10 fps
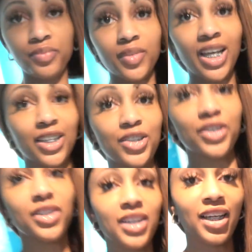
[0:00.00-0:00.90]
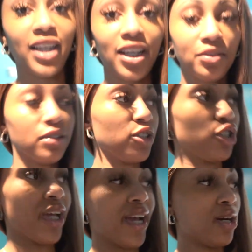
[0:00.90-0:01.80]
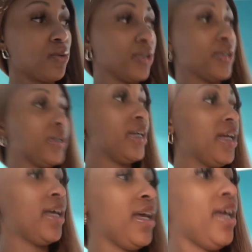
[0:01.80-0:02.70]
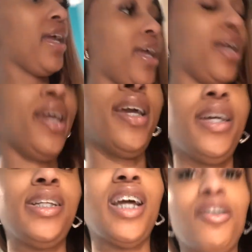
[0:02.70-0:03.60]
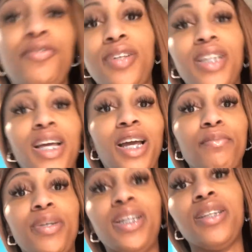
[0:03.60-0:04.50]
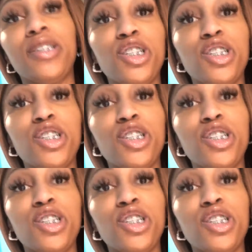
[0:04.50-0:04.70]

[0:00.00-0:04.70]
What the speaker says: I just got out the shower and I feel like I've been at the